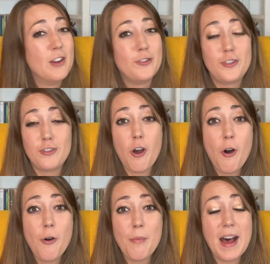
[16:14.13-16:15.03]

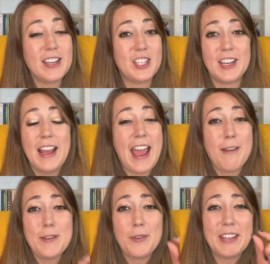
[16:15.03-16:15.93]
So much,
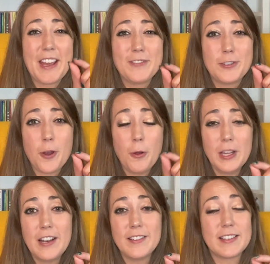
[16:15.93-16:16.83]
and we only have so
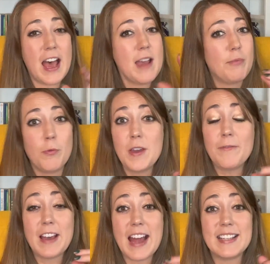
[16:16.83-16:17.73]
little time, but
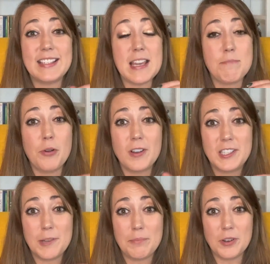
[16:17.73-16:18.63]
we've got to see book
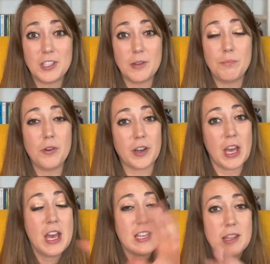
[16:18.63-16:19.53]
to book to book
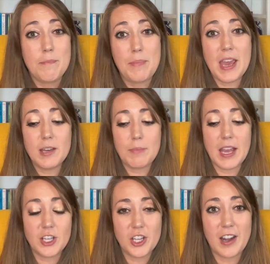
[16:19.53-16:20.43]
the big
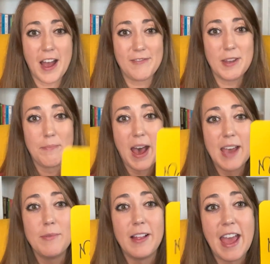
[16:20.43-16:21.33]
picture of the Bible.